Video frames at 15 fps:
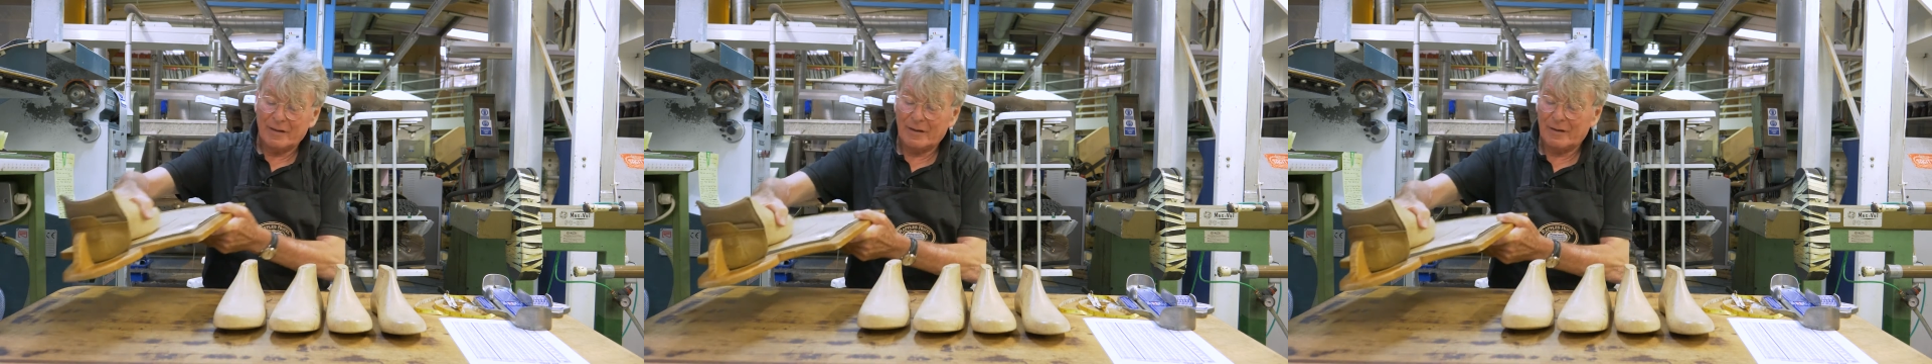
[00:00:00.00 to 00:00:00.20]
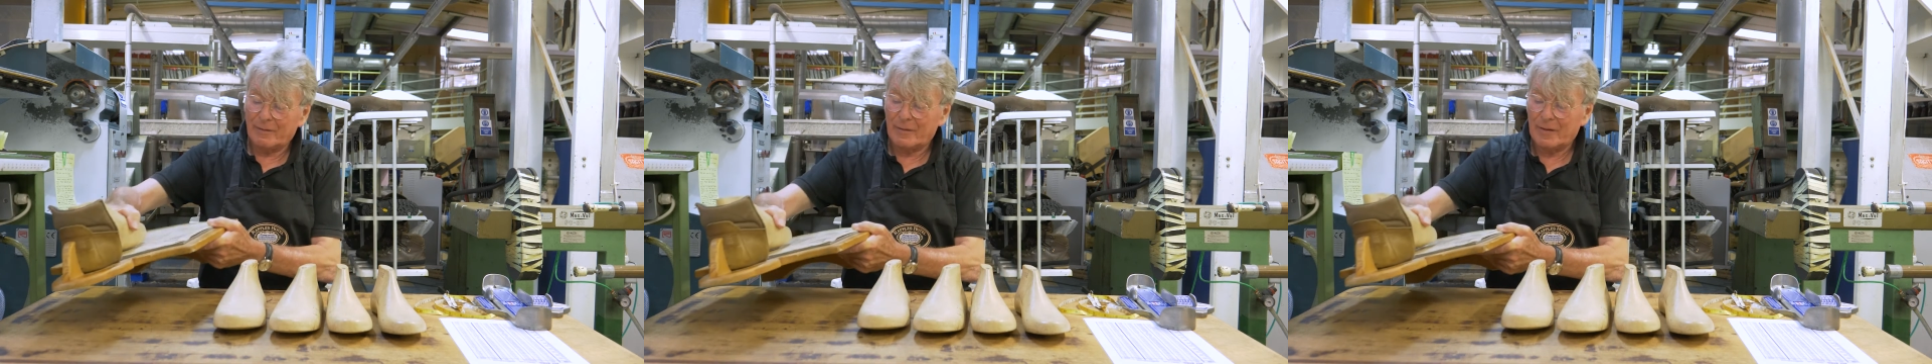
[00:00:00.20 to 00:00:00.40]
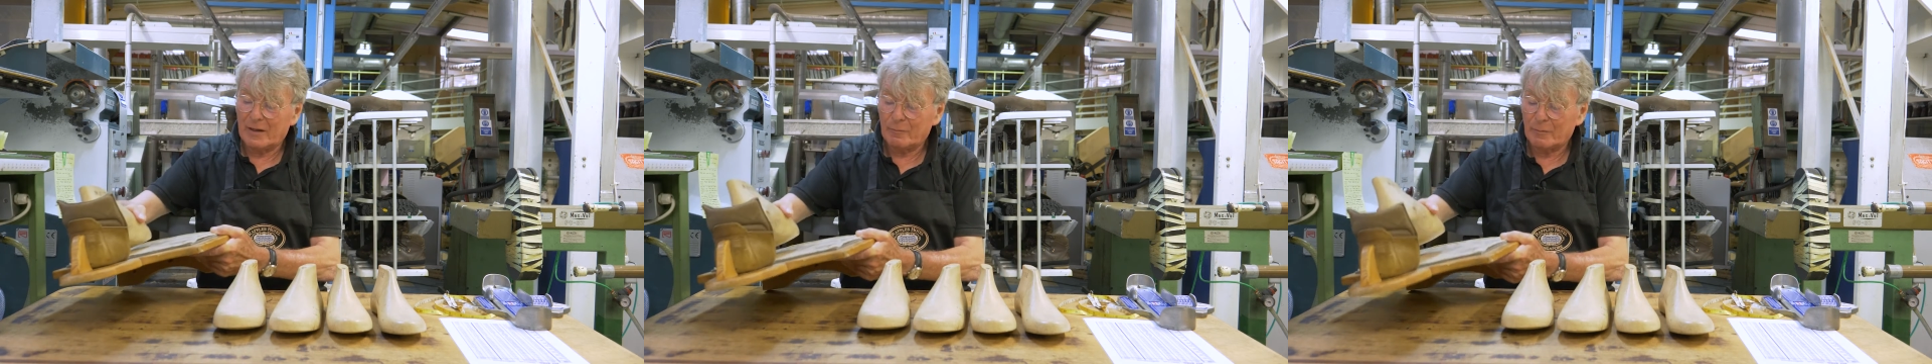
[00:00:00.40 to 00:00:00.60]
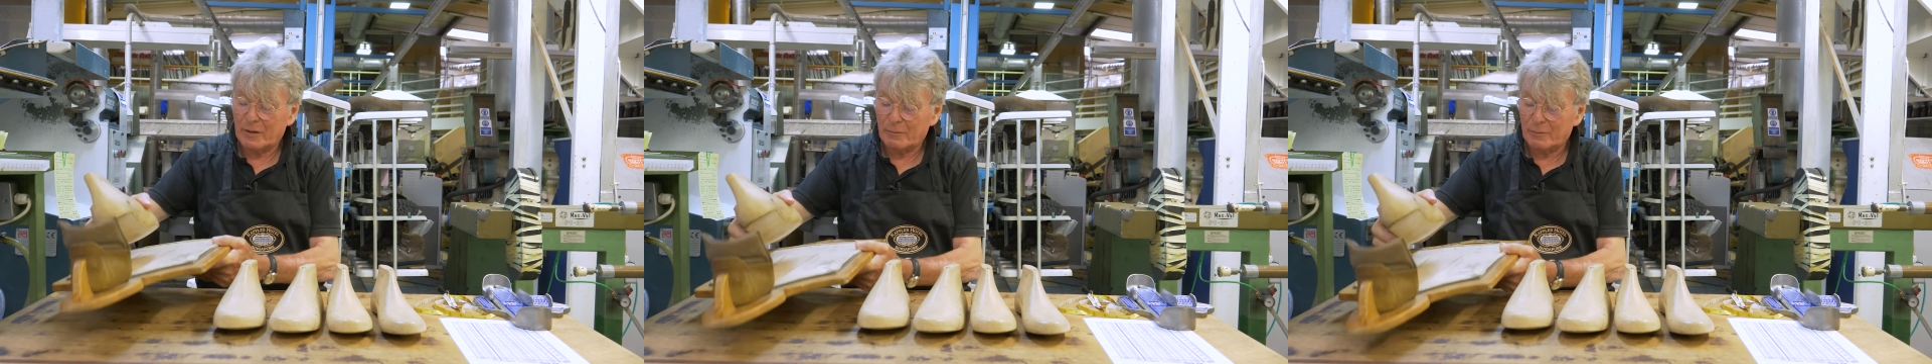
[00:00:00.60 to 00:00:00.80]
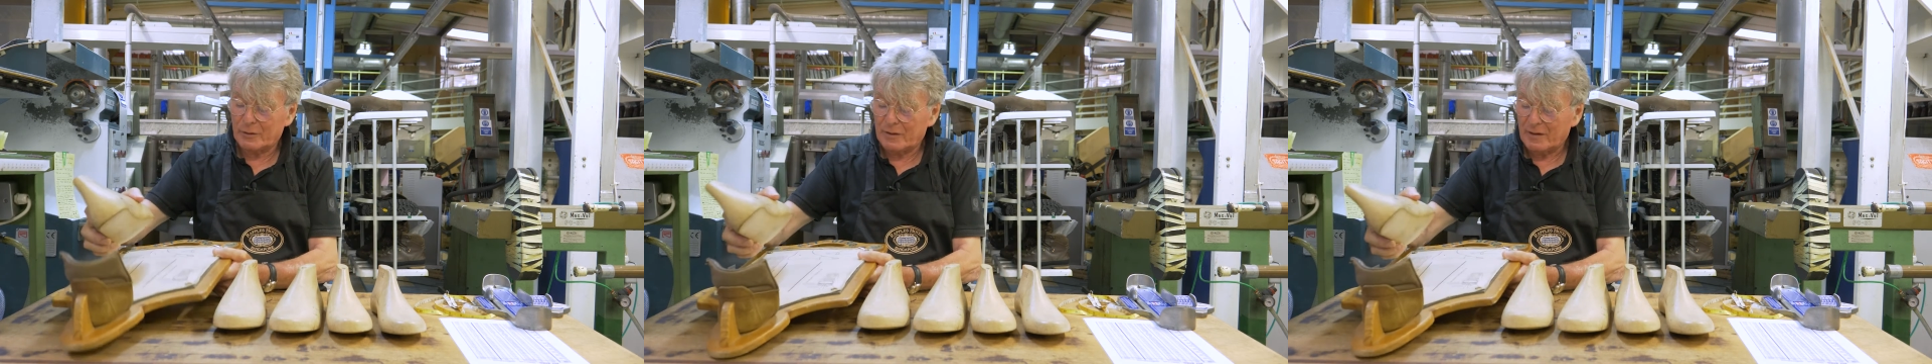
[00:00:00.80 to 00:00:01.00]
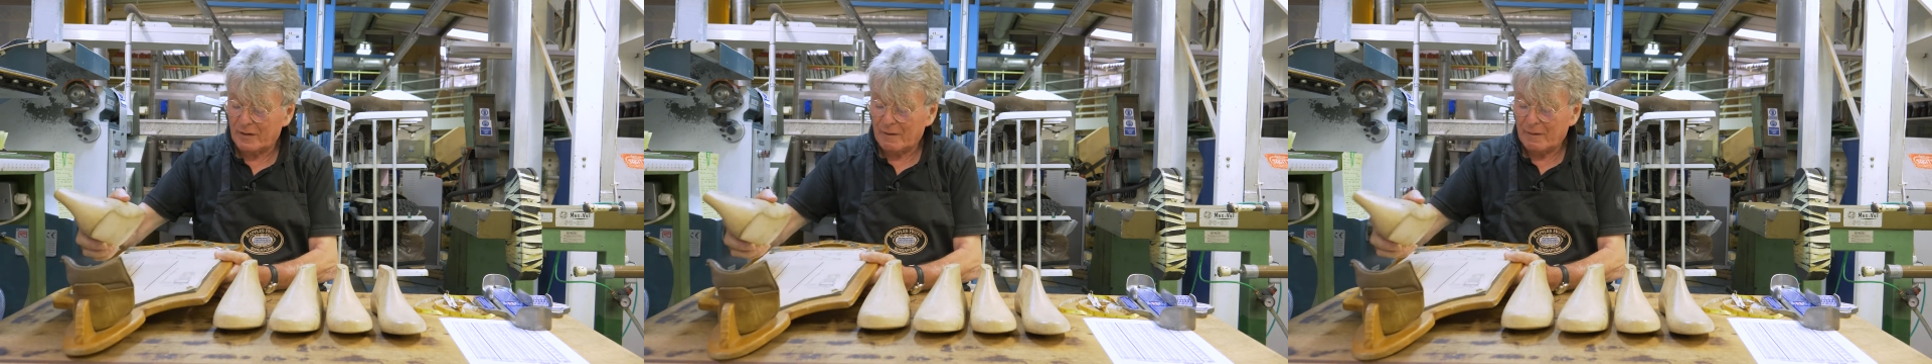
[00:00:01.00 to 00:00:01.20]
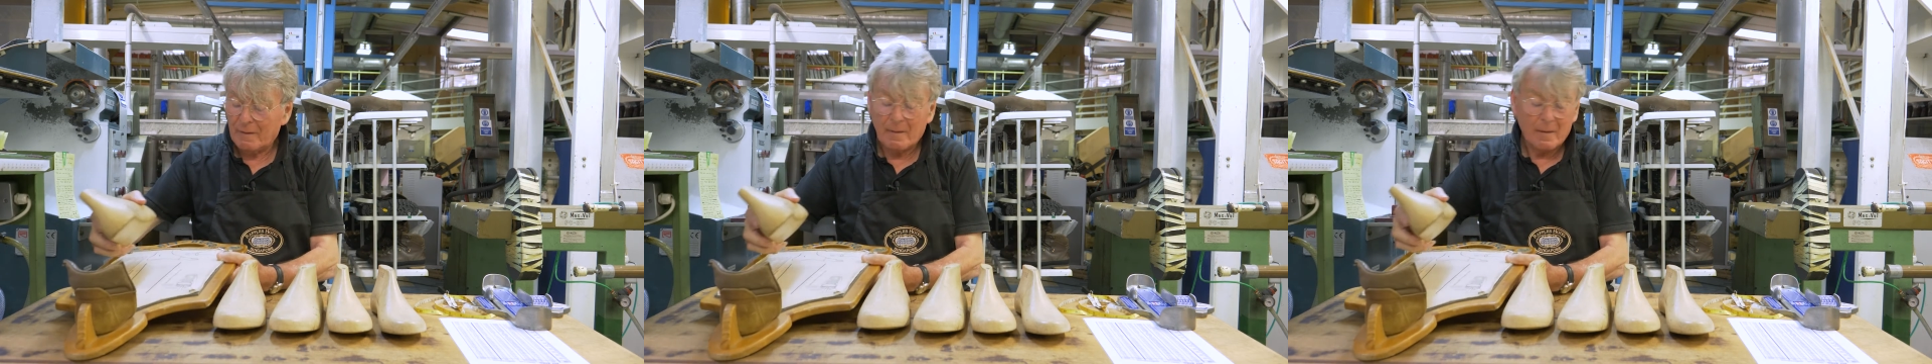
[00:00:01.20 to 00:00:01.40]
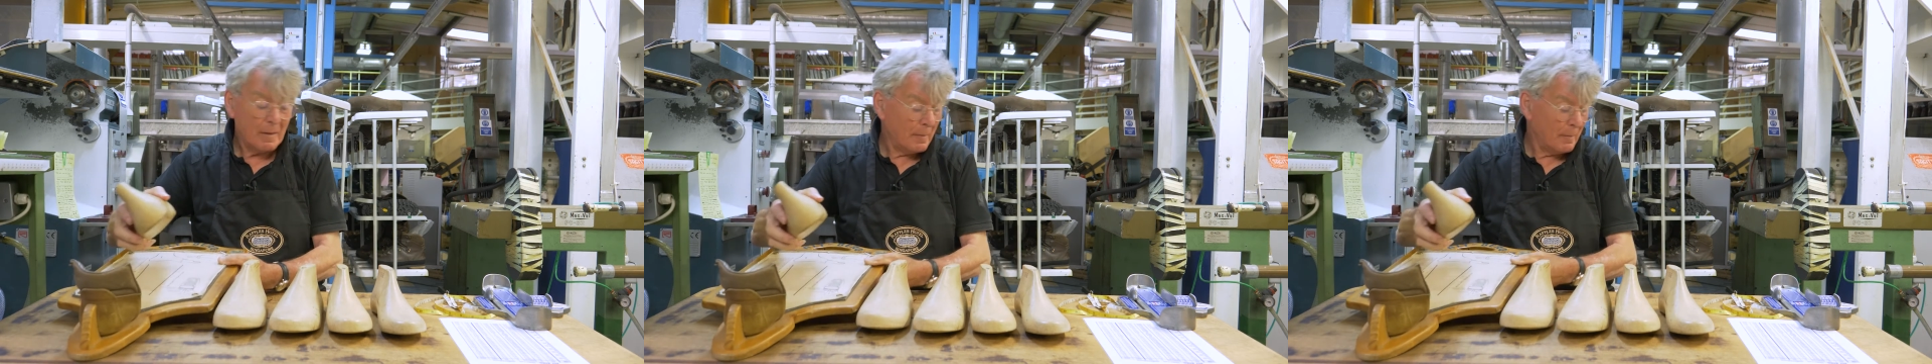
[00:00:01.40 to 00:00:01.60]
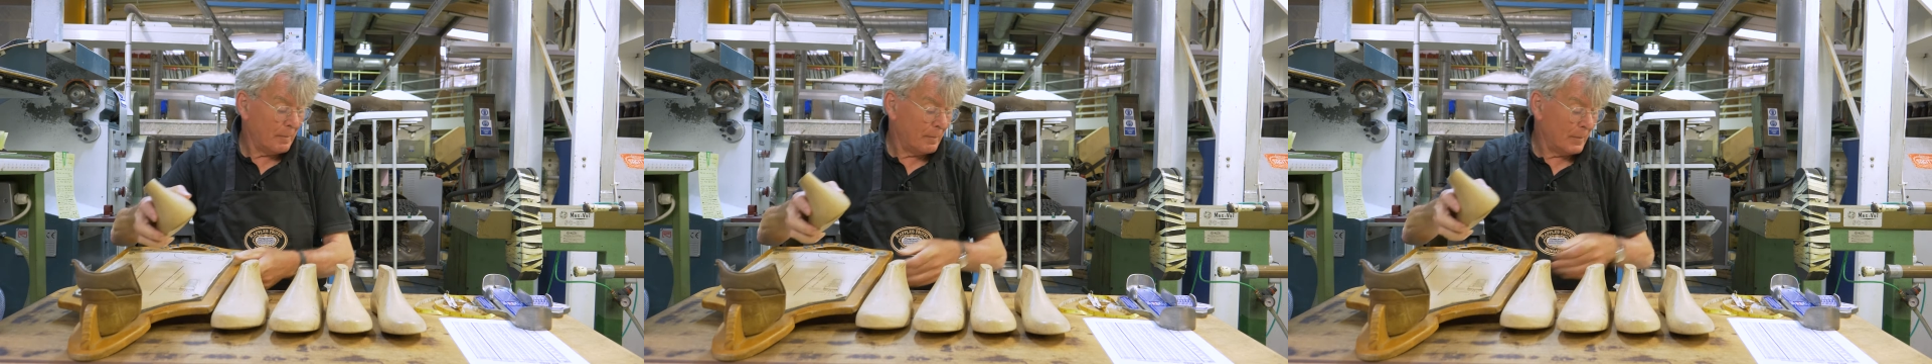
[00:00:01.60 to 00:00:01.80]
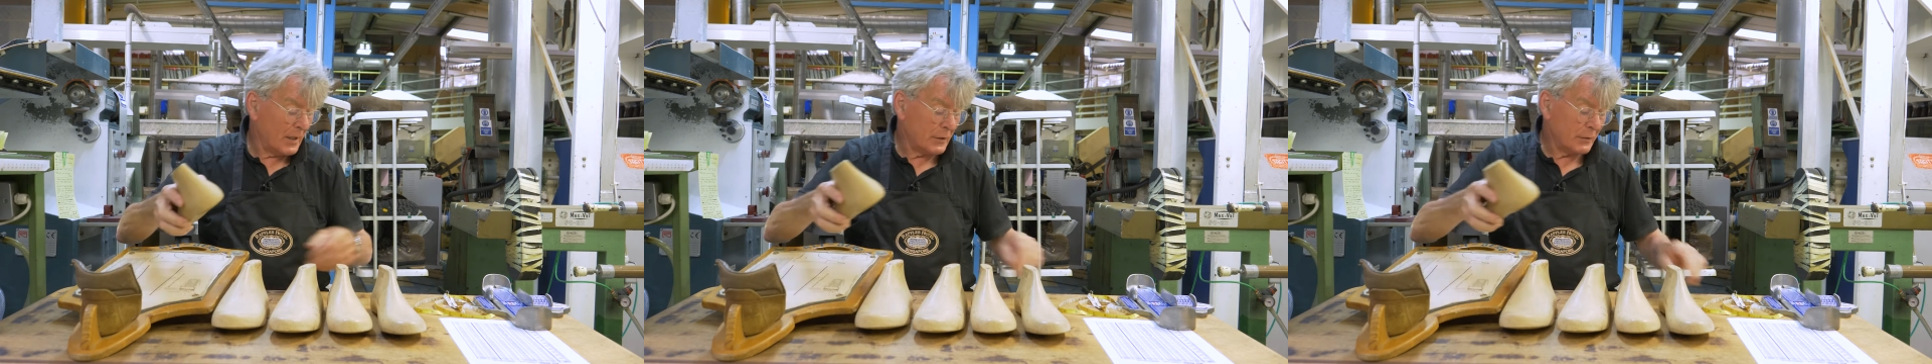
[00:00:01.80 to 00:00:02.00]
and then we would
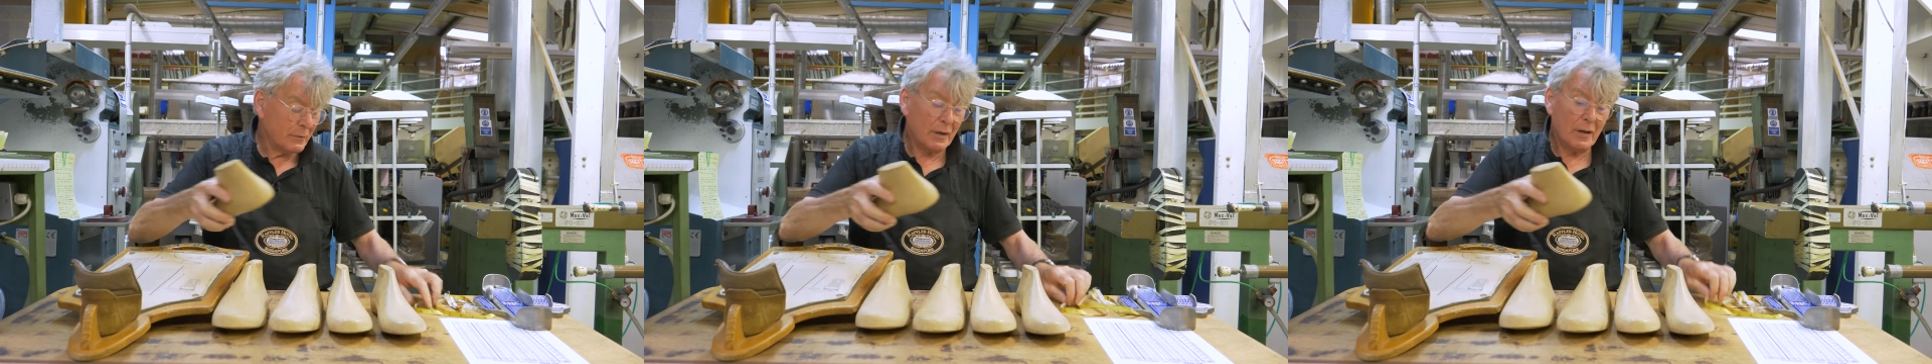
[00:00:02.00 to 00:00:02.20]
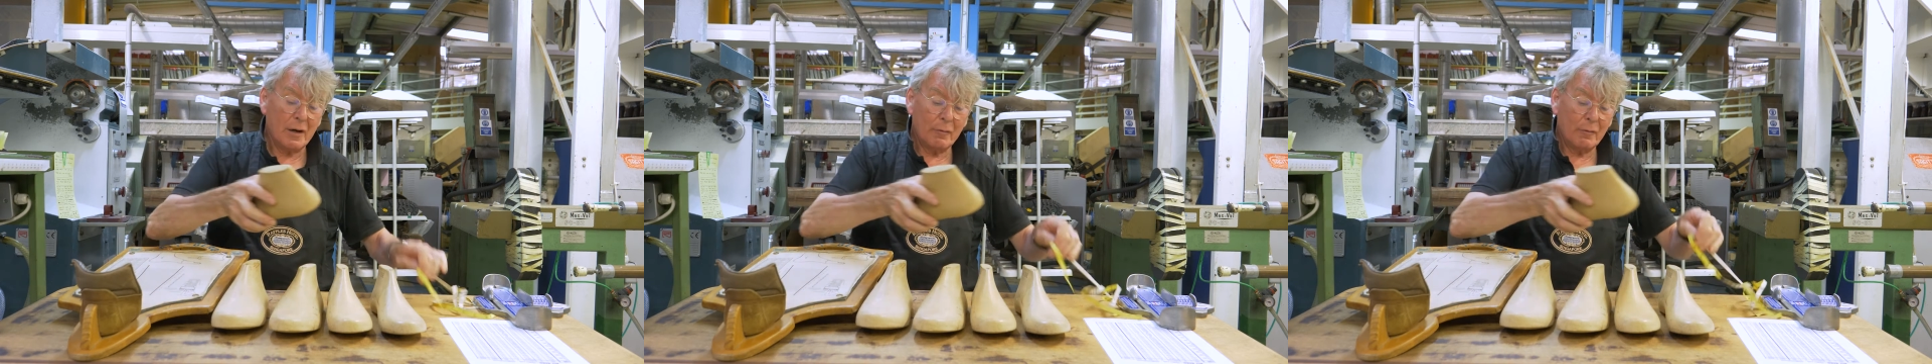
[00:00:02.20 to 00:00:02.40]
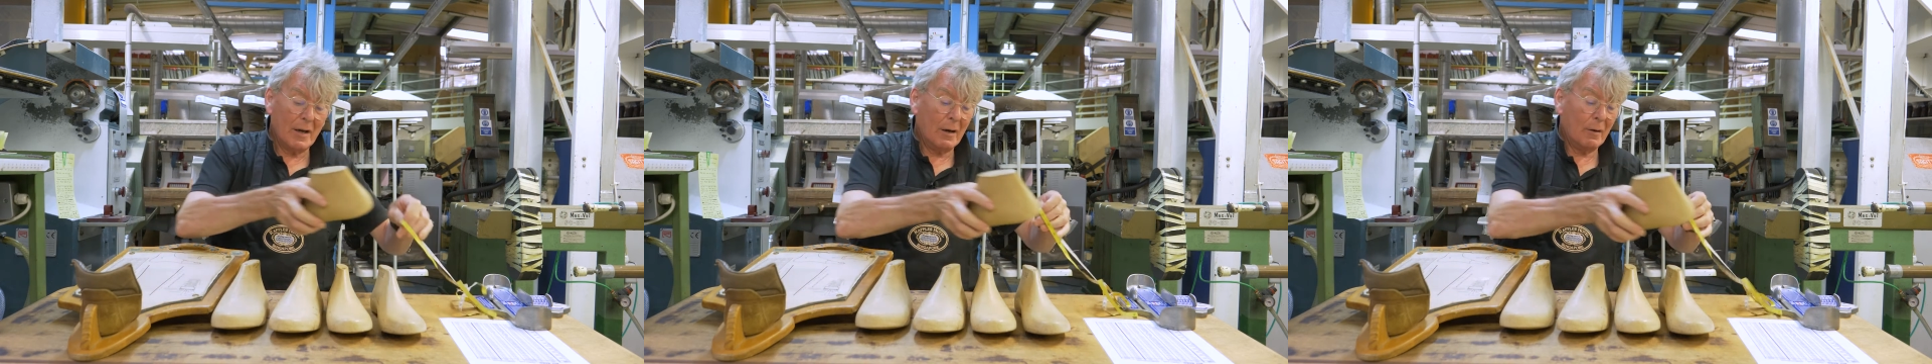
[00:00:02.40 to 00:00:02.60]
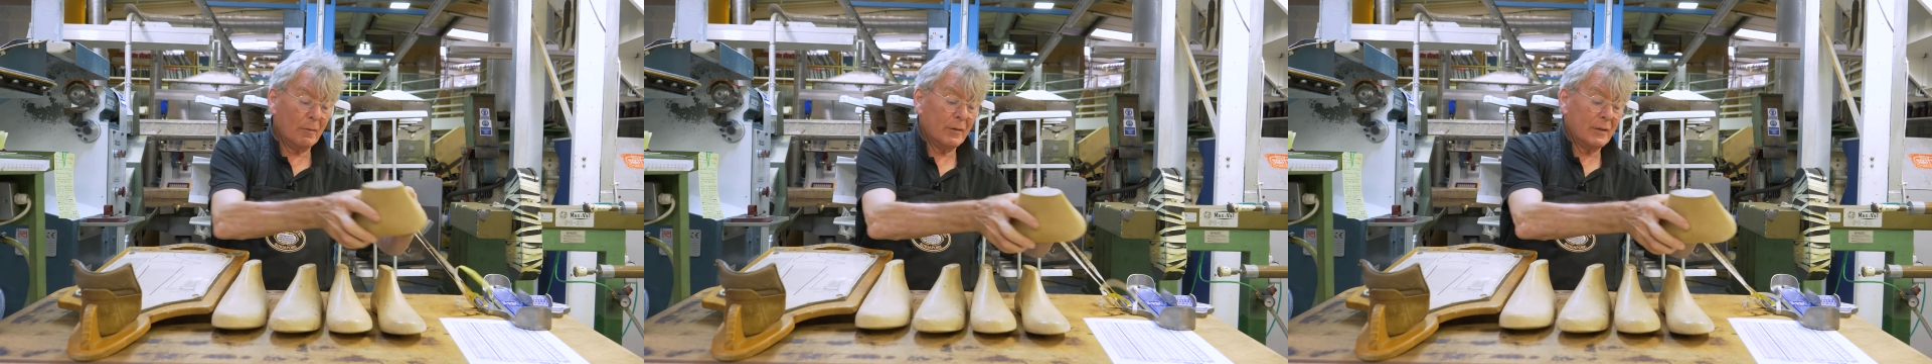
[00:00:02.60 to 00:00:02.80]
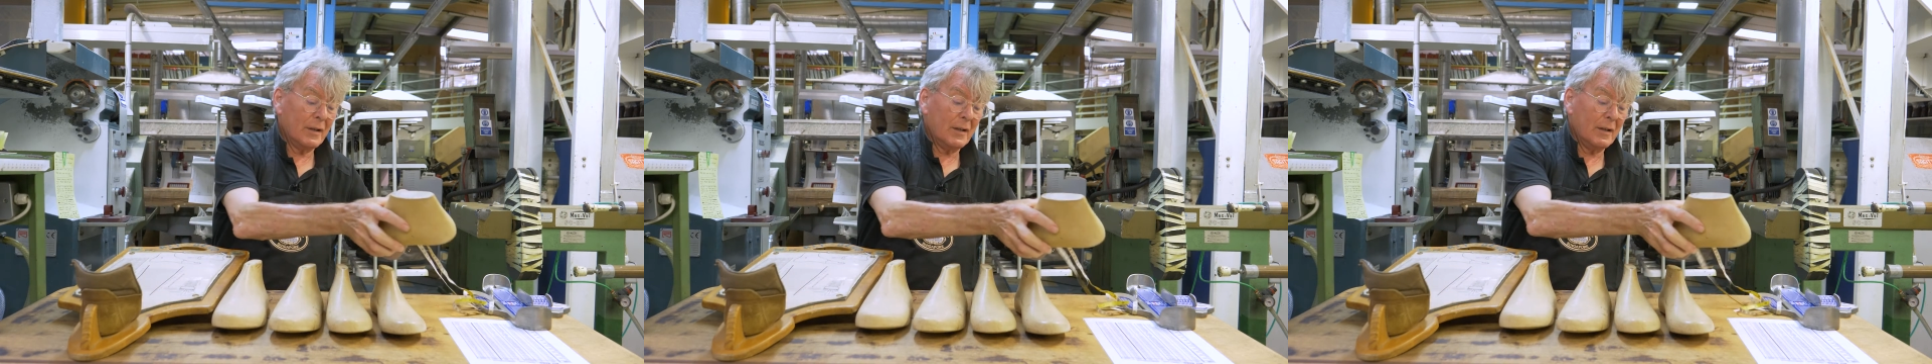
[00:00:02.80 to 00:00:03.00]
measure around